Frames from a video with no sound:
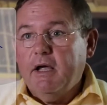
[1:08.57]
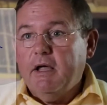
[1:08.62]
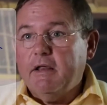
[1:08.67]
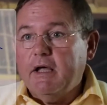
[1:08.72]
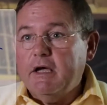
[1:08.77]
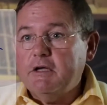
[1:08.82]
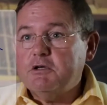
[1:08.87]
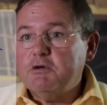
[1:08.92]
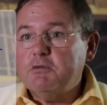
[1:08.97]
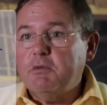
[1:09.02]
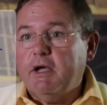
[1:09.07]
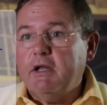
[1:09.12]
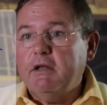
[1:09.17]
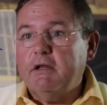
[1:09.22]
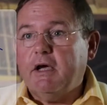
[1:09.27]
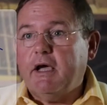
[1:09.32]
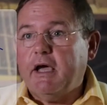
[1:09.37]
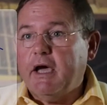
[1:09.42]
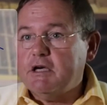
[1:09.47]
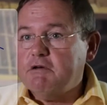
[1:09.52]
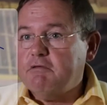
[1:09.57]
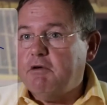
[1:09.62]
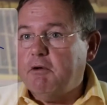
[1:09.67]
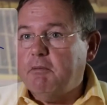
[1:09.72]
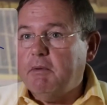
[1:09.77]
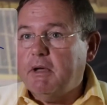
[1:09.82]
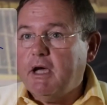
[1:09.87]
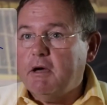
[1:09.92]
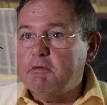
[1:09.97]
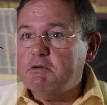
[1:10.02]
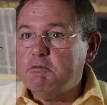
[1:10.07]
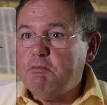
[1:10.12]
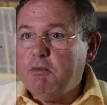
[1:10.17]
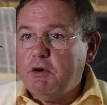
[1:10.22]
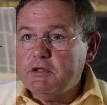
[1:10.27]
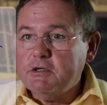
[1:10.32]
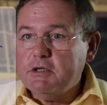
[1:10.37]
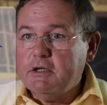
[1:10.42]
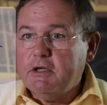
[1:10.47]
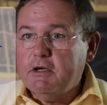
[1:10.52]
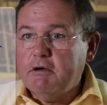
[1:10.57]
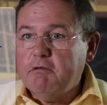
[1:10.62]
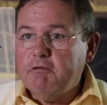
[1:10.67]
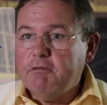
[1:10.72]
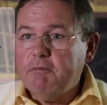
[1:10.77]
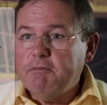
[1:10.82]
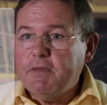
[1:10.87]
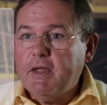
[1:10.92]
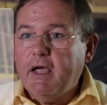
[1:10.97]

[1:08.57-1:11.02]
That's when the cash flow becomes positive,